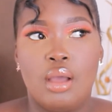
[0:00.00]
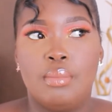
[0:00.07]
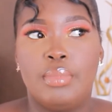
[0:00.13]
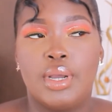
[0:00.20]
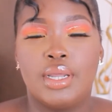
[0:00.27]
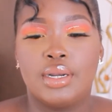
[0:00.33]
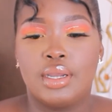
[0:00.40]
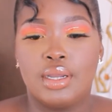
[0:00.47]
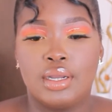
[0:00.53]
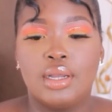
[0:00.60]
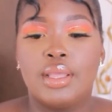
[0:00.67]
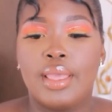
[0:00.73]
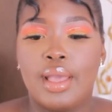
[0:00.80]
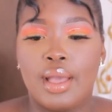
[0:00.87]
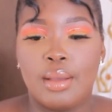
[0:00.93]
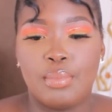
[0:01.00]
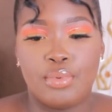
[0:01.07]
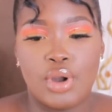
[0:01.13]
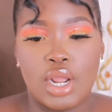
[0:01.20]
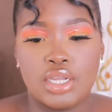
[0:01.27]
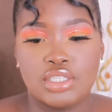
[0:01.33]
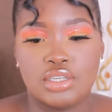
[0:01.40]
But yeah, a
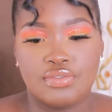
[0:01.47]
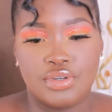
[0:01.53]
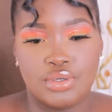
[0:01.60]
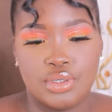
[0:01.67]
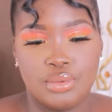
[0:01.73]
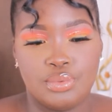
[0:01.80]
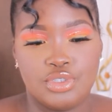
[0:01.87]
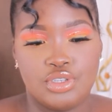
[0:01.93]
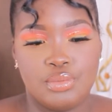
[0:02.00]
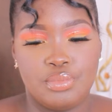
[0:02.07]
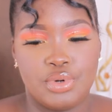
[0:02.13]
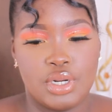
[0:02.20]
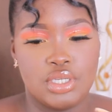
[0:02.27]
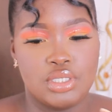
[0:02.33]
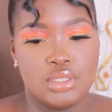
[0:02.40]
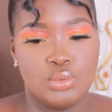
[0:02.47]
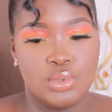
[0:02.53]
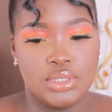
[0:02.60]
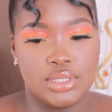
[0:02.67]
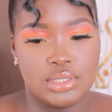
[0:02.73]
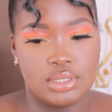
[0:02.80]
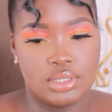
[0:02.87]
brush, a foundation brush, it
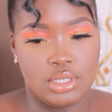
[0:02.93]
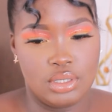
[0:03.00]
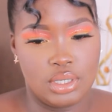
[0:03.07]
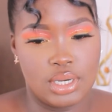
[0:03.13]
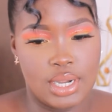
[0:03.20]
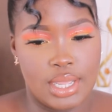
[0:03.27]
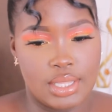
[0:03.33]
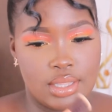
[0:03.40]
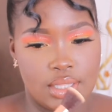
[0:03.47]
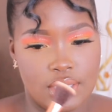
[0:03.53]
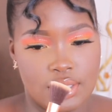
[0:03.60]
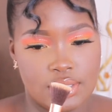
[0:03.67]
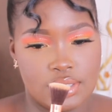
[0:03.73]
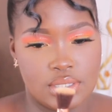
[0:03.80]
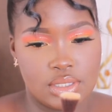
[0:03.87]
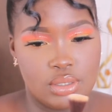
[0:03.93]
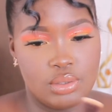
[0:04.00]
will look like this.